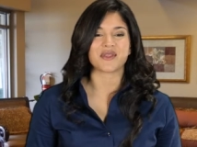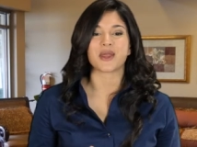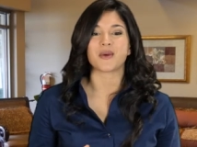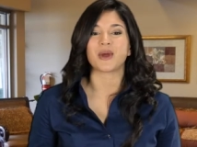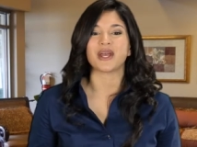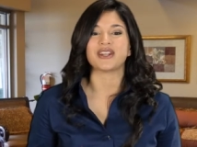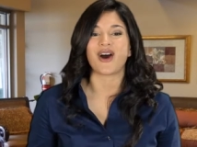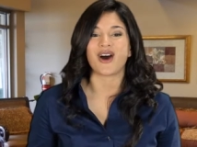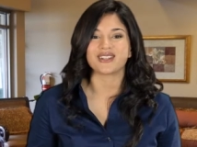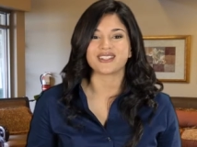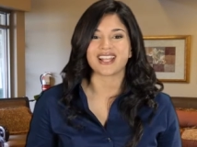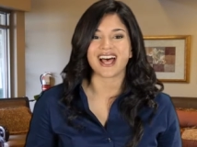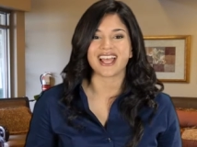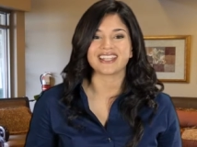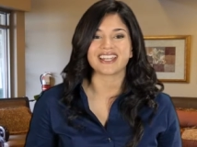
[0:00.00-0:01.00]
they went
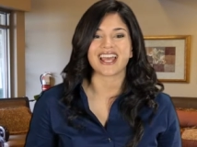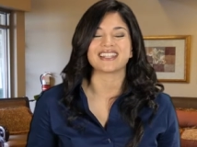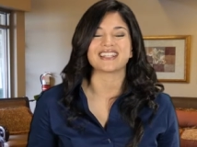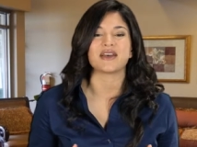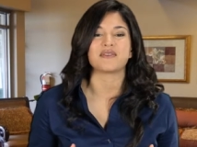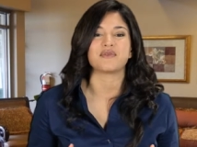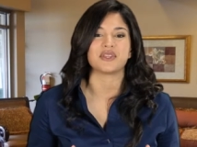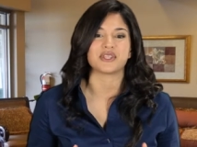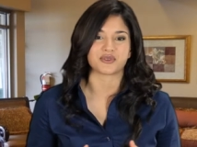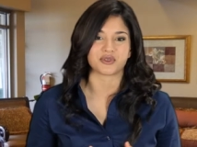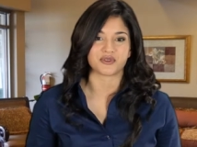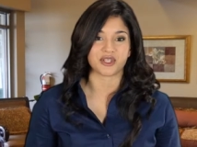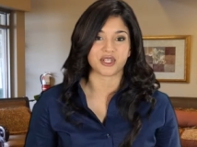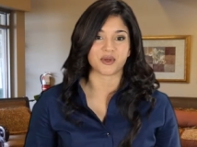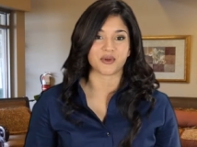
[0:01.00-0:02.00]
online and left this
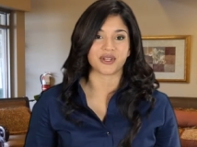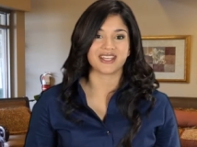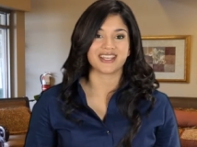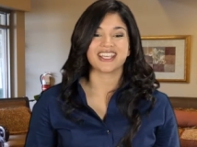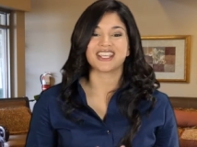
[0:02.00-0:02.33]
review.